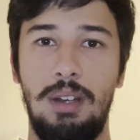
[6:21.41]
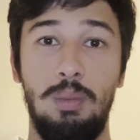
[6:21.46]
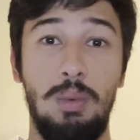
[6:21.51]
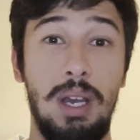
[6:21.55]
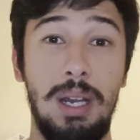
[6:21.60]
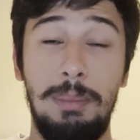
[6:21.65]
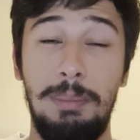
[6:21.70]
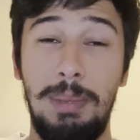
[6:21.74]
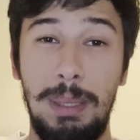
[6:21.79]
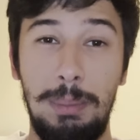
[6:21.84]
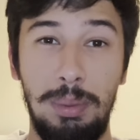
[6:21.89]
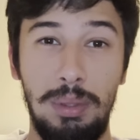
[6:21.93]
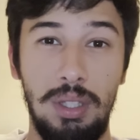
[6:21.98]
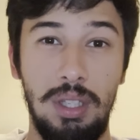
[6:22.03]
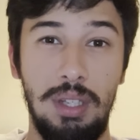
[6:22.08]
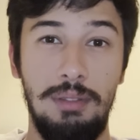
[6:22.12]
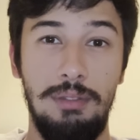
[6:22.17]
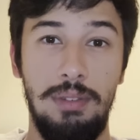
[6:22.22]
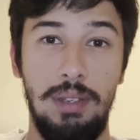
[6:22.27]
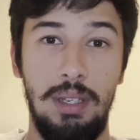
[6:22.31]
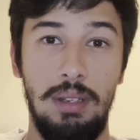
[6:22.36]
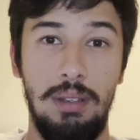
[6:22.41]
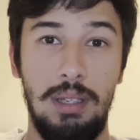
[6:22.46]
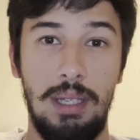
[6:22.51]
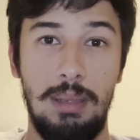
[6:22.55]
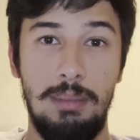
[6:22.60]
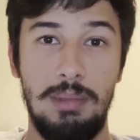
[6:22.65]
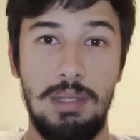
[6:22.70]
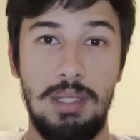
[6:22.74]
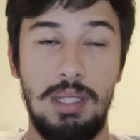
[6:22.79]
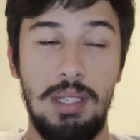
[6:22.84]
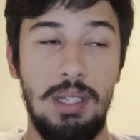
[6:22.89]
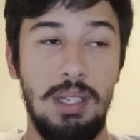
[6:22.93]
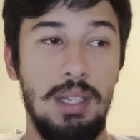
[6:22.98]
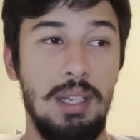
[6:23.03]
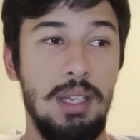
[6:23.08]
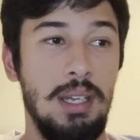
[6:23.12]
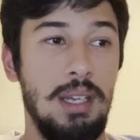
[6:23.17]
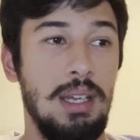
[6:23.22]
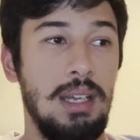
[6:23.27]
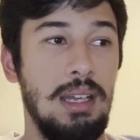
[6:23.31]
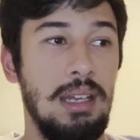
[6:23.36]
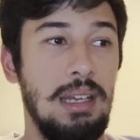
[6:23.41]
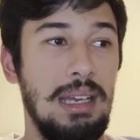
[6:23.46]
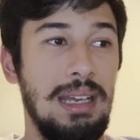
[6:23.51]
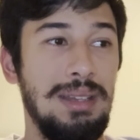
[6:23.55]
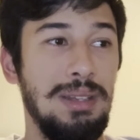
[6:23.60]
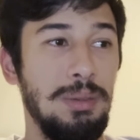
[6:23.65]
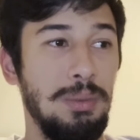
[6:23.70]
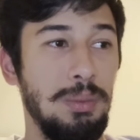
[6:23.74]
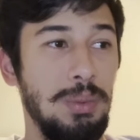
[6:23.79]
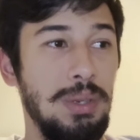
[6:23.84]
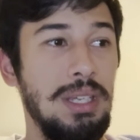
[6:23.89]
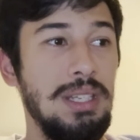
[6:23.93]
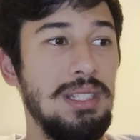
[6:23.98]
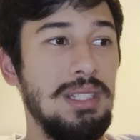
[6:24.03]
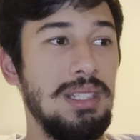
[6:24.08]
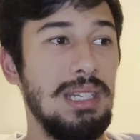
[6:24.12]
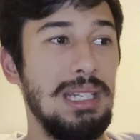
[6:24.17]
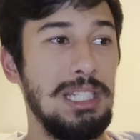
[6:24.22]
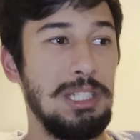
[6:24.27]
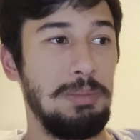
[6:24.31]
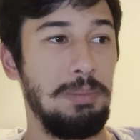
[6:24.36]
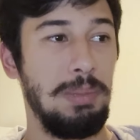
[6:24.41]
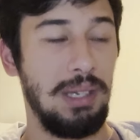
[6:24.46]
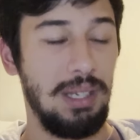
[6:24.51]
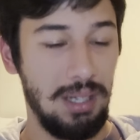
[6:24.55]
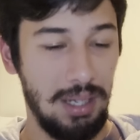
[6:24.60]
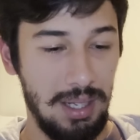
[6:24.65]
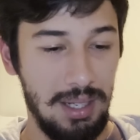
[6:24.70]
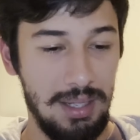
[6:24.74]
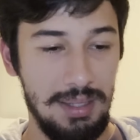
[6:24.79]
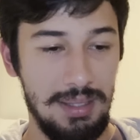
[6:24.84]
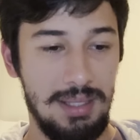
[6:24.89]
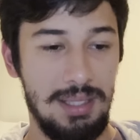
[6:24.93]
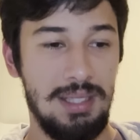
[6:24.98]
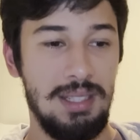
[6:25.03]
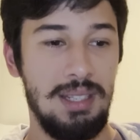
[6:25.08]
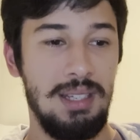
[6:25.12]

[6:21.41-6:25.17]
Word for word: Why do people love video games? And the reason is because